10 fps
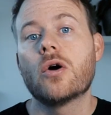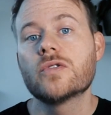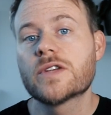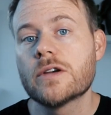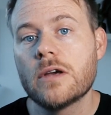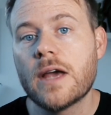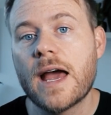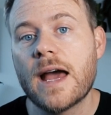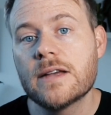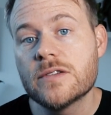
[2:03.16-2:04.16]
Also,
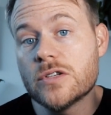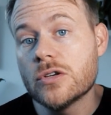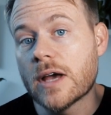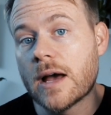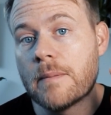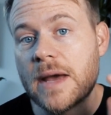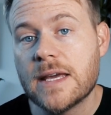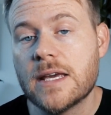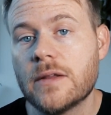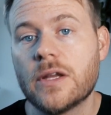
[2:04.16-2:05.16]
as you are
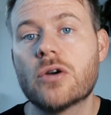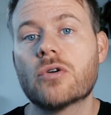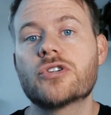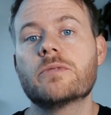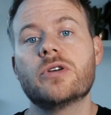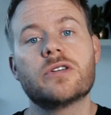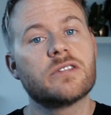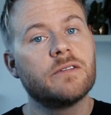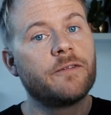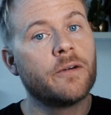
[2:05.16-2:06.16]
making the
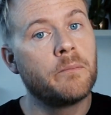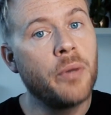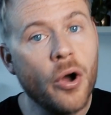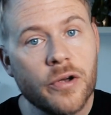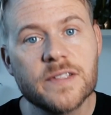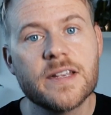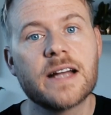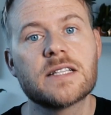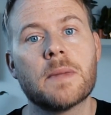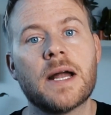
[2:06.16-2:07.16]
contribution from
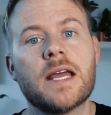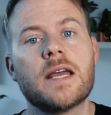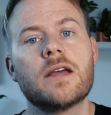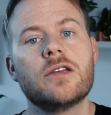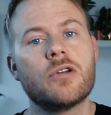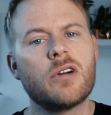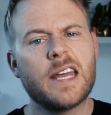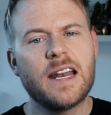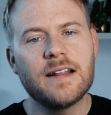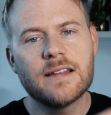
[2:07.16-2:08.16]
post-tax money, you're not
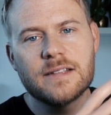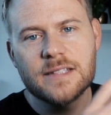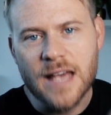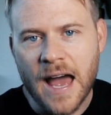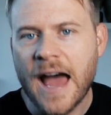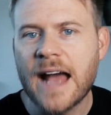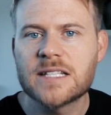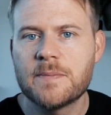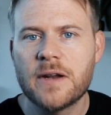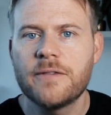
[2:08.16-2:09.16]
getting the
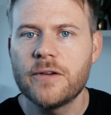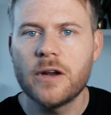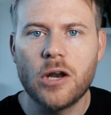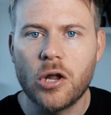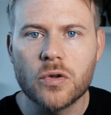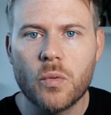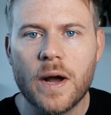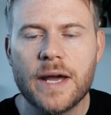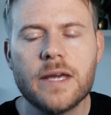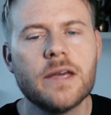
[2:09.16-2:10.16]
tax benefit along the
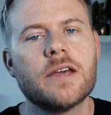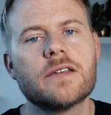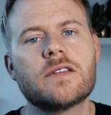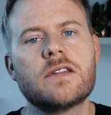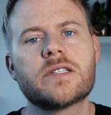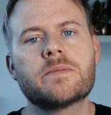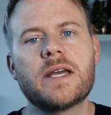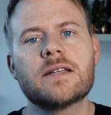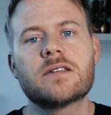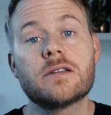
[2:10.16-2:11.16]
way. So this
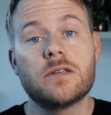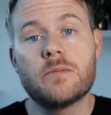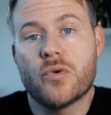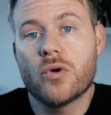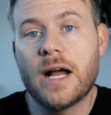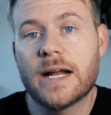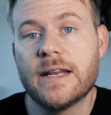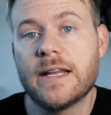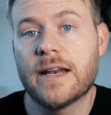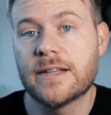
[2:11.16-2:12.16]
means that you're more
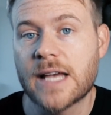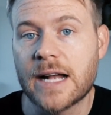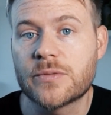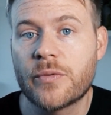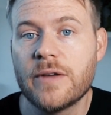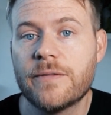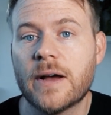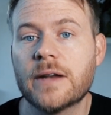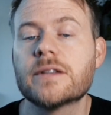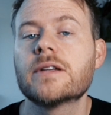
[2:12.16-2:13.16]
likely to get a tax
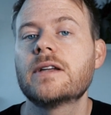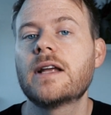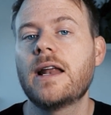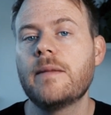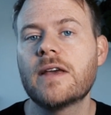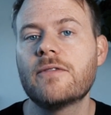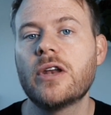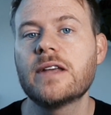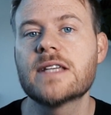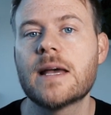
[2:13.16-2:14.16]
refund. Now, let me give you an
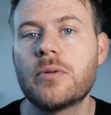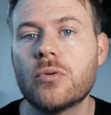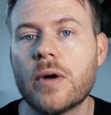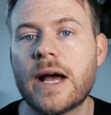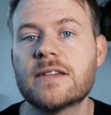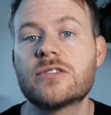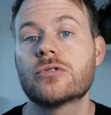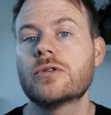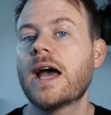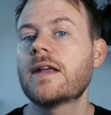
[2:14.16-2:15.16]
example as
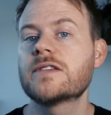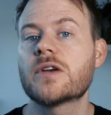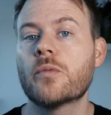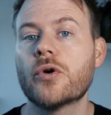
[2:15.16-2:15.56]
to how this can